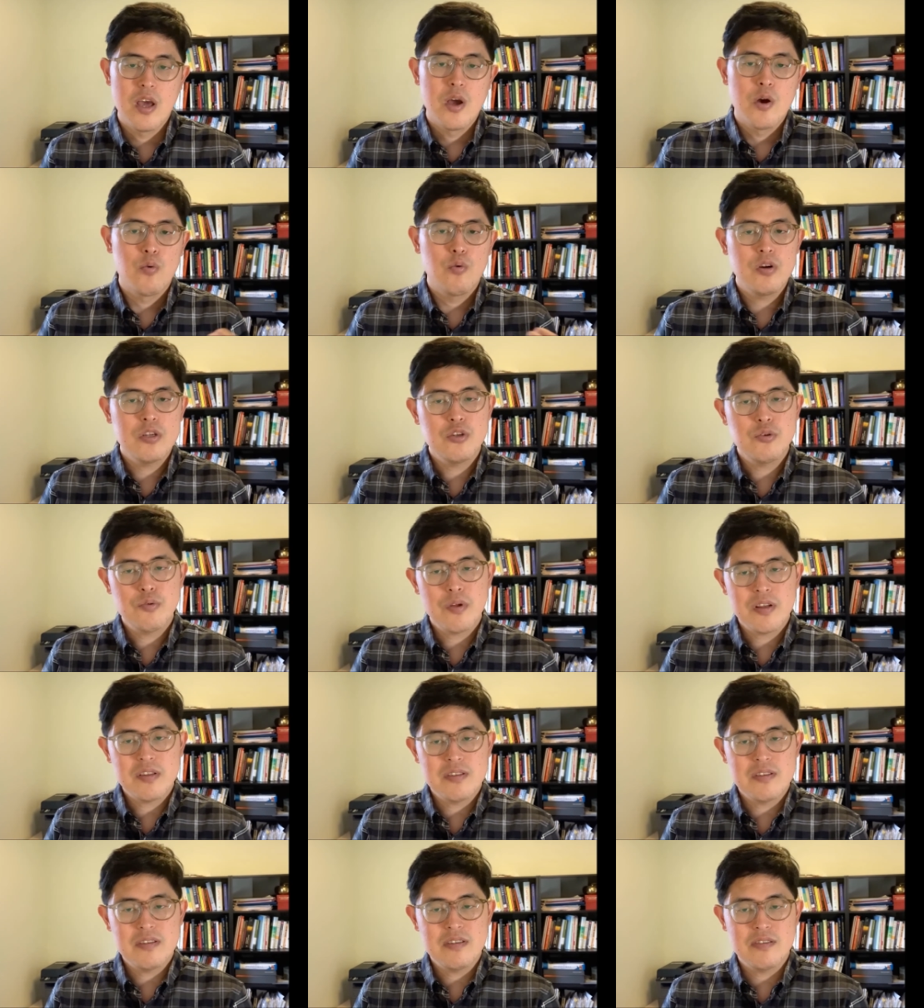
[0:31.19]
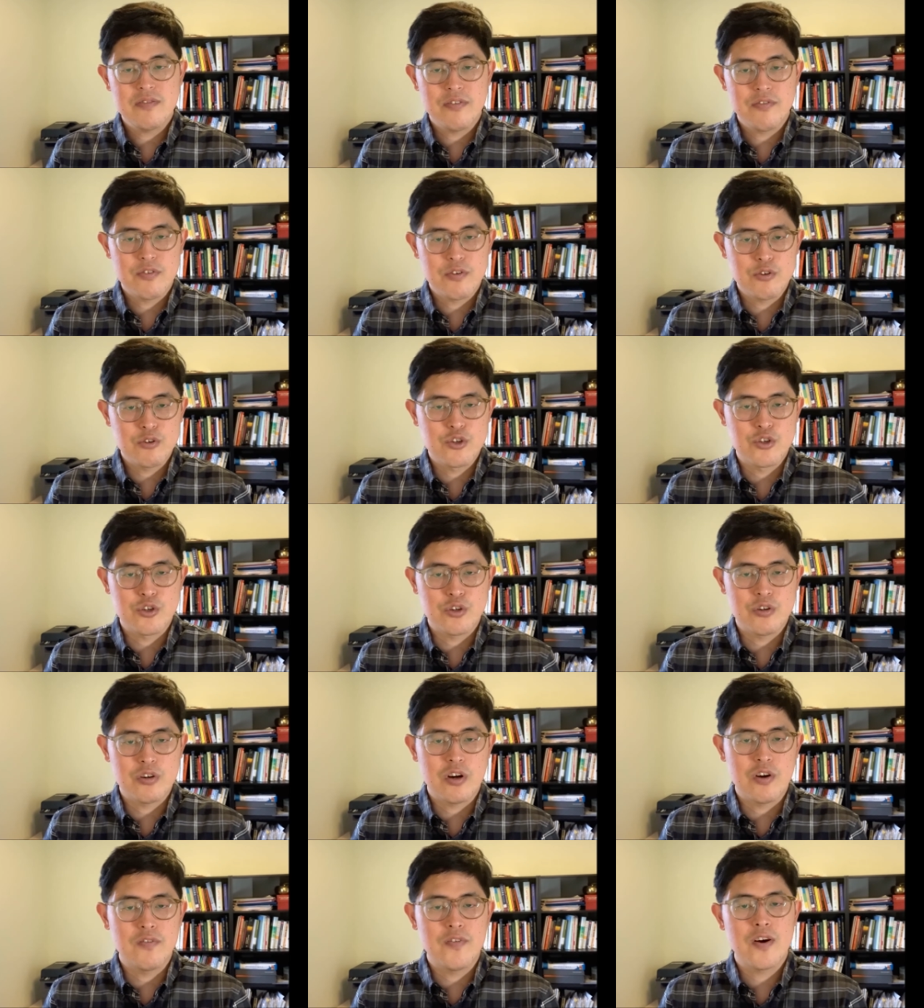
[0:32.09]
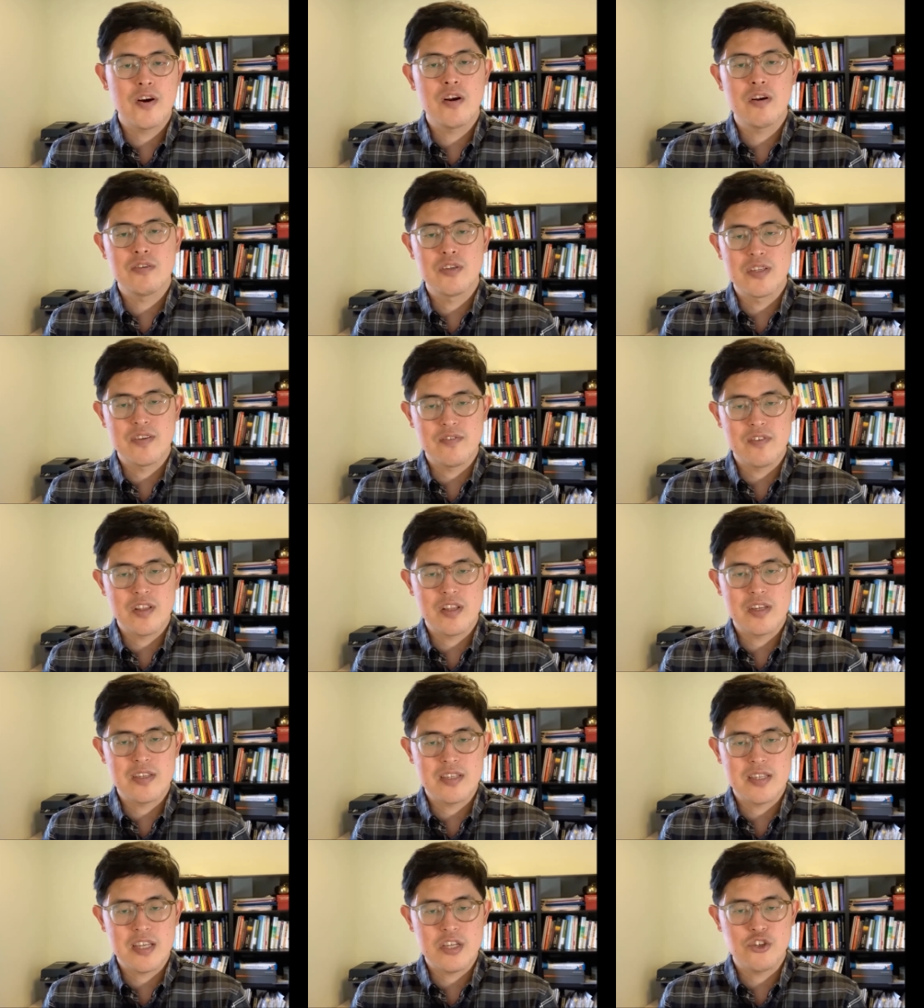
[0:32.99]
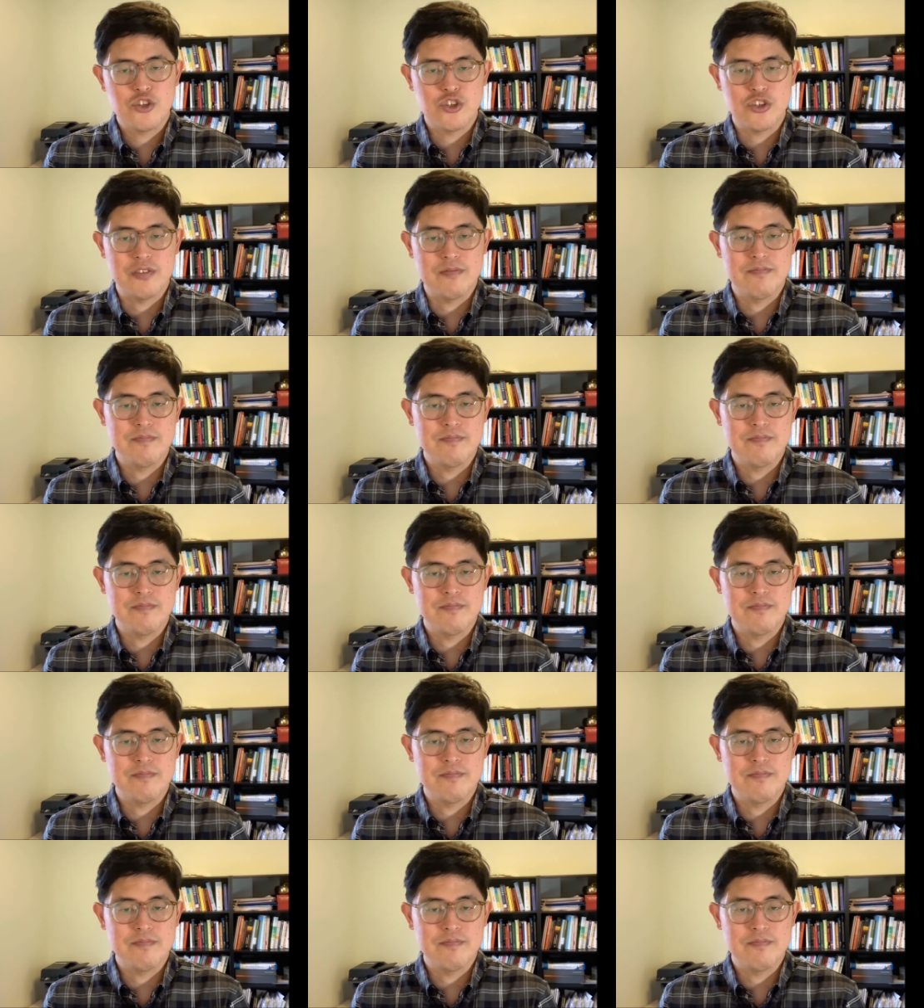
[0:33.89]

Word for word: which threatens the future of our civilization.